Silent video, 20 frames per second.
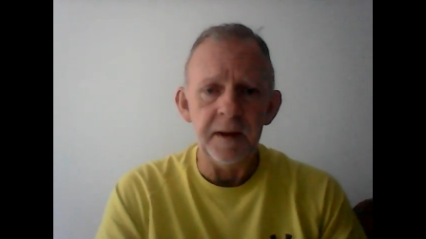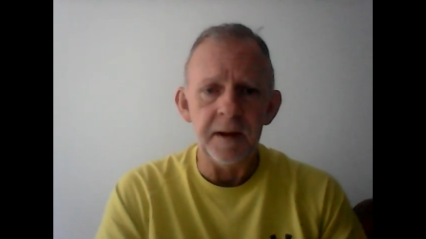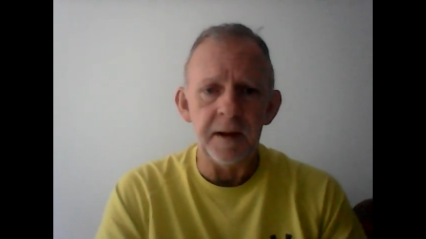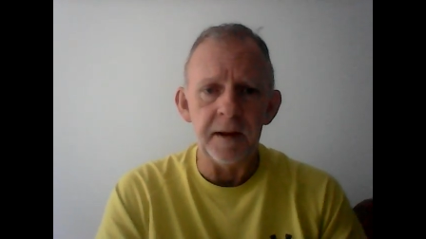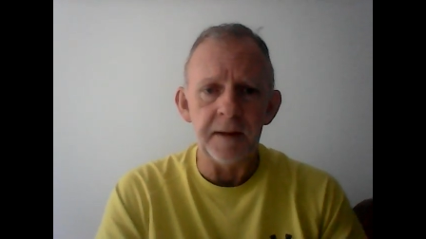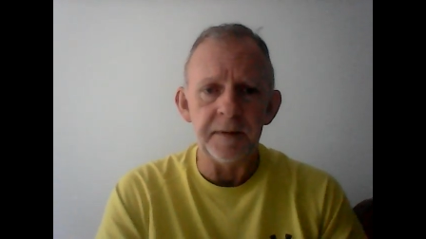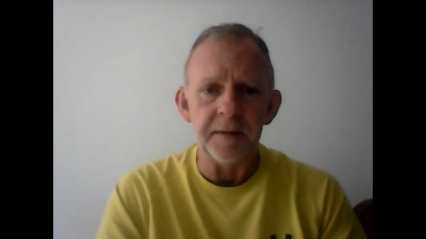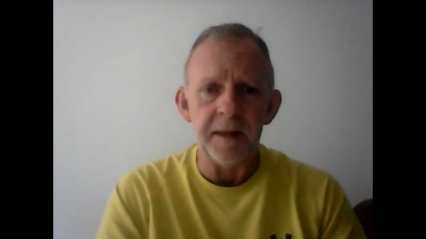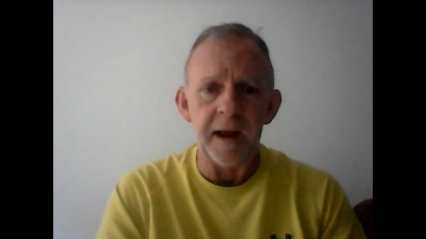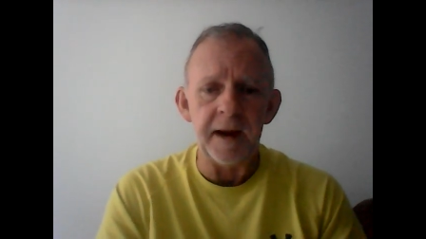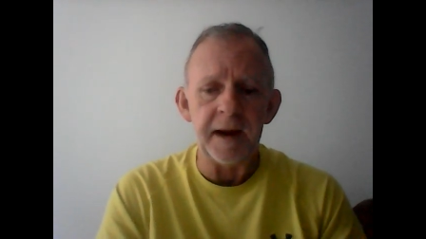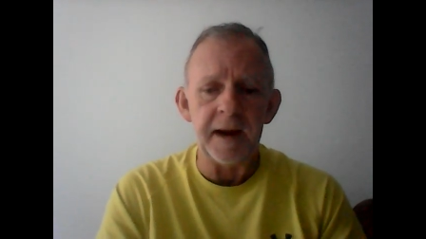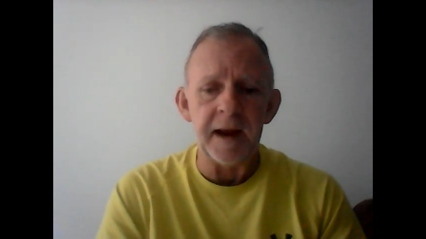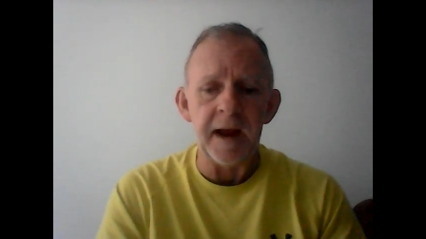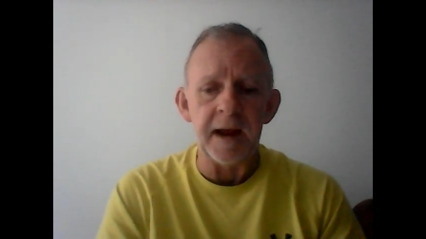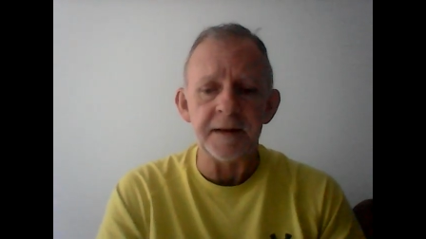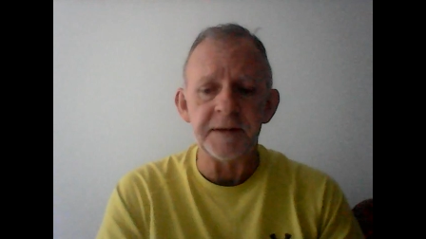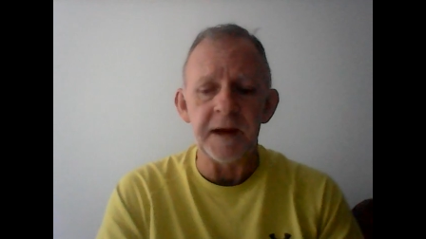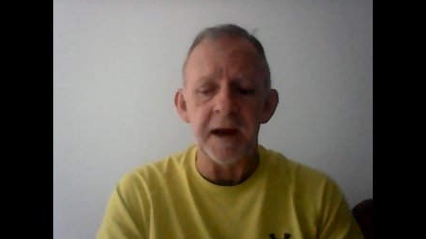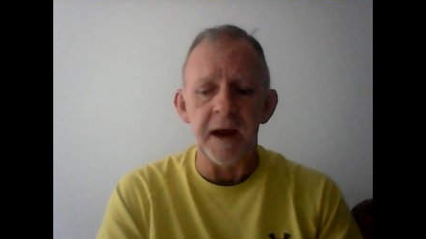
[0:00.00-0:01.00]
uh, that
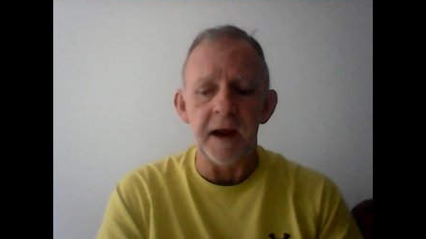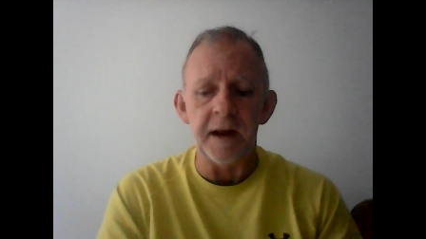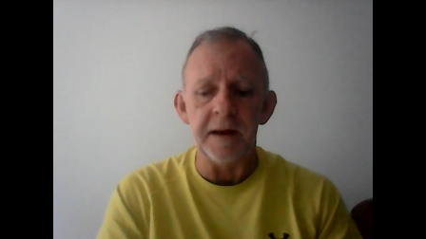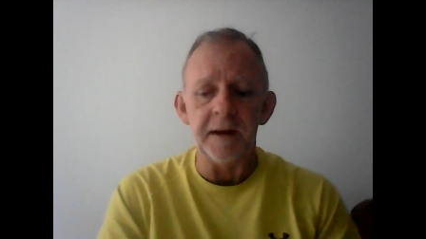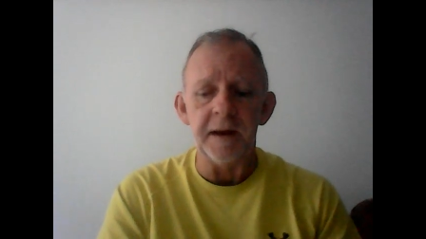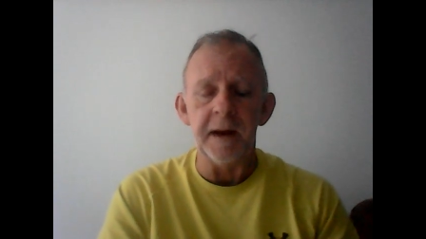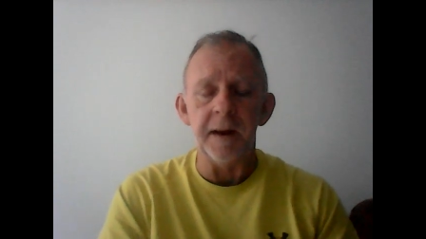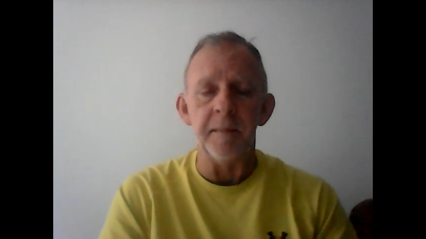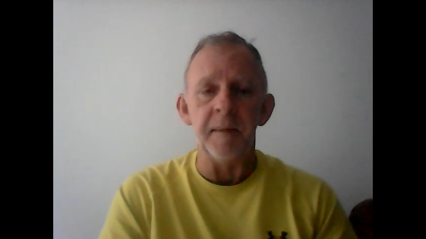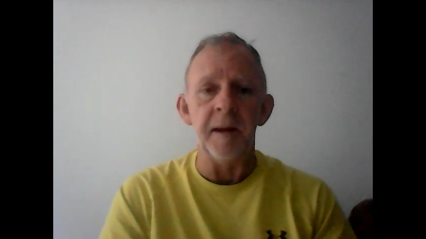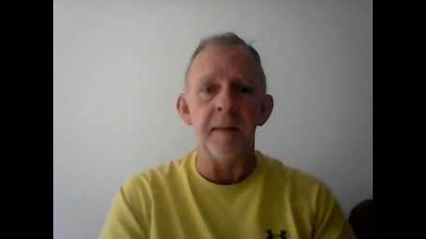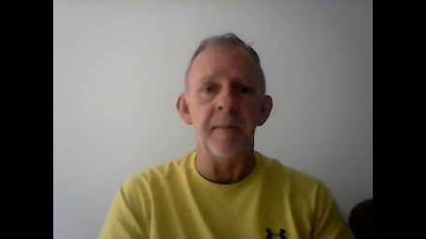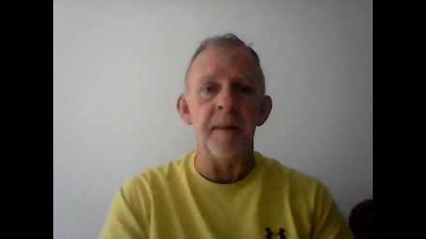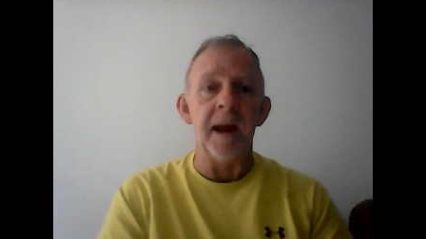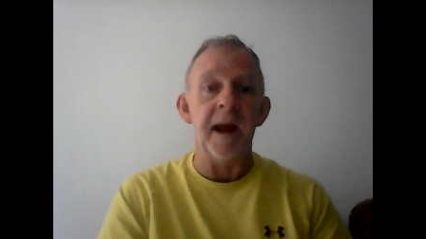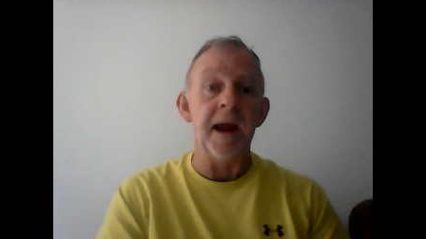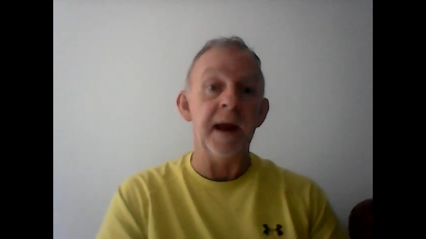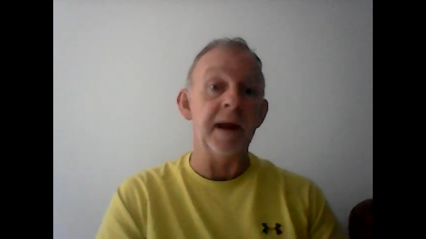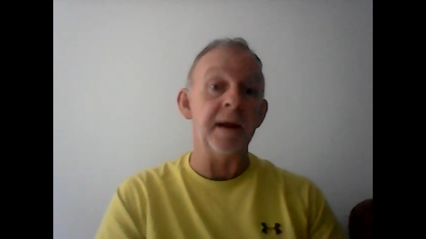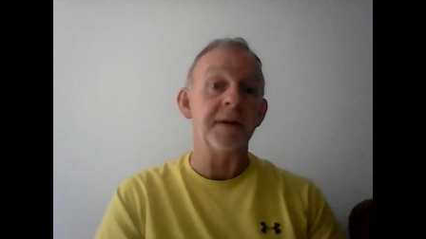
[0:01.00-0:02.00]
guy's got
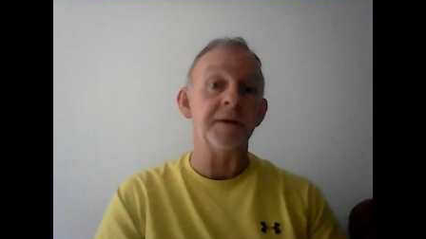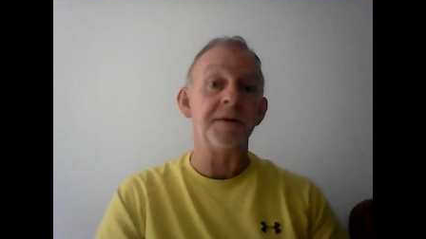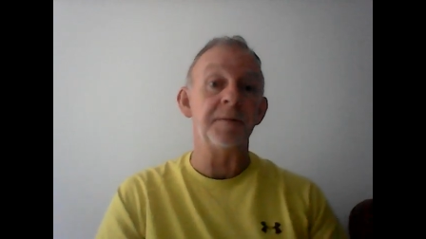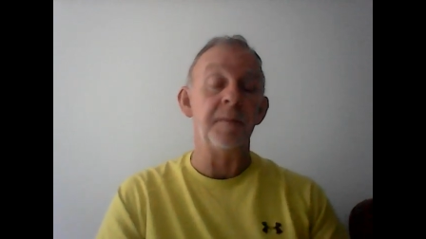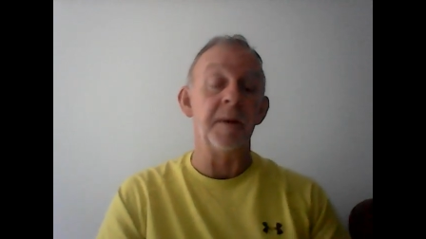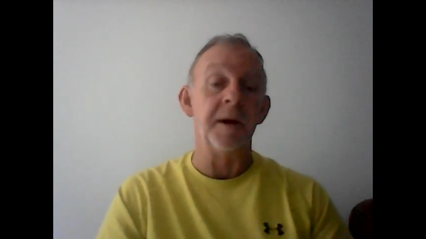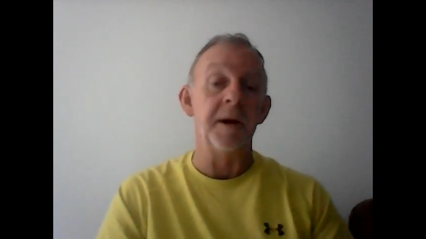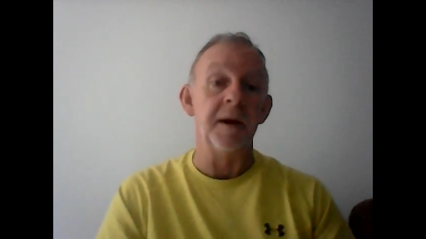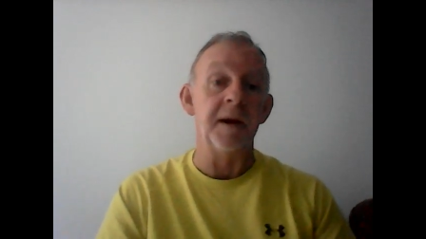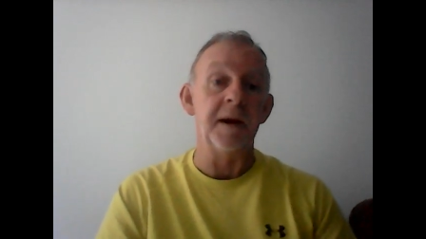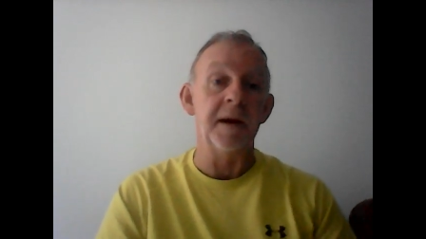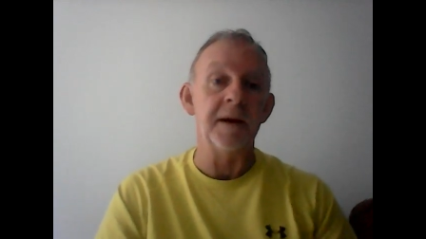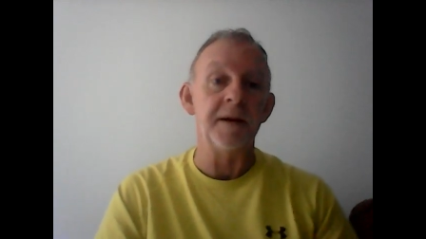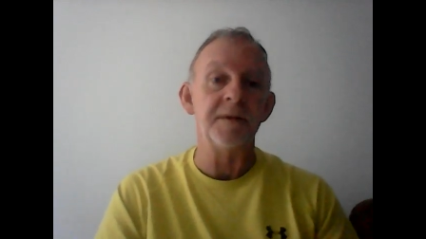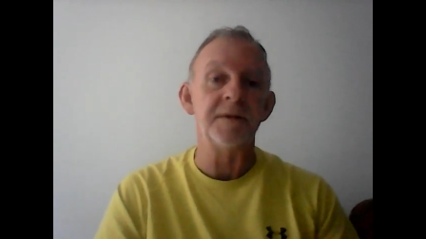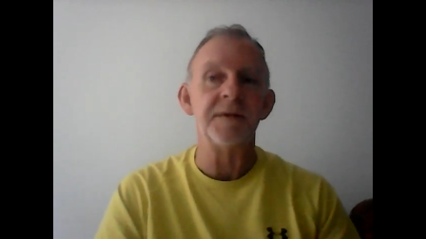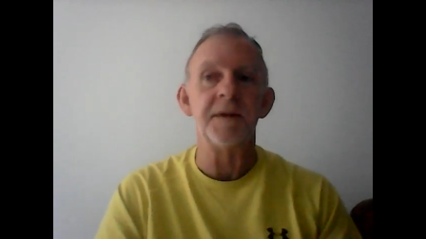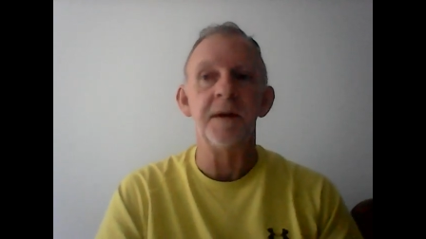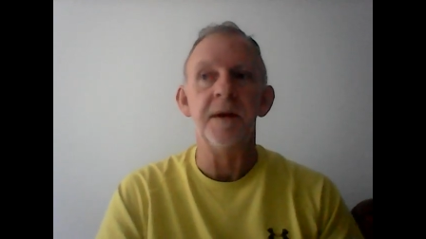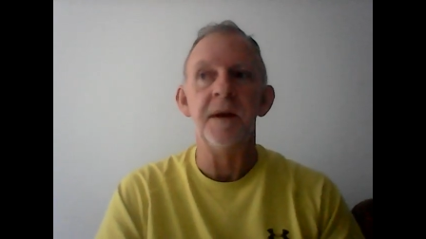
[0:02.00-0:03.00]
MMA
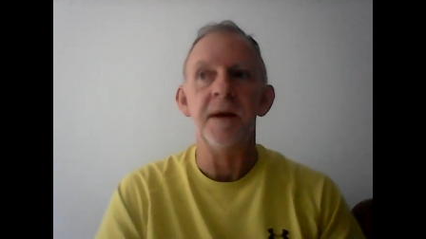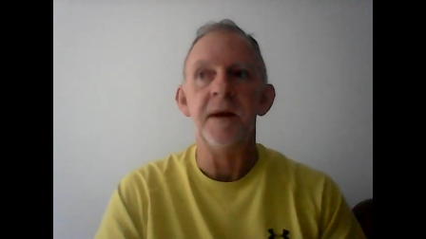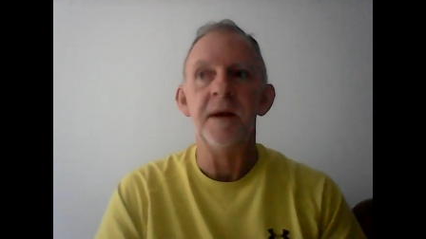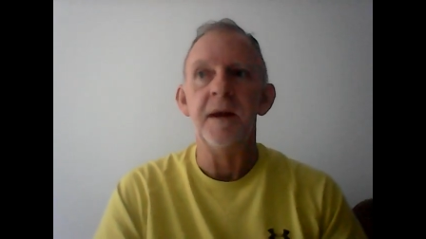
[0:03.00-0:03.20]
experience.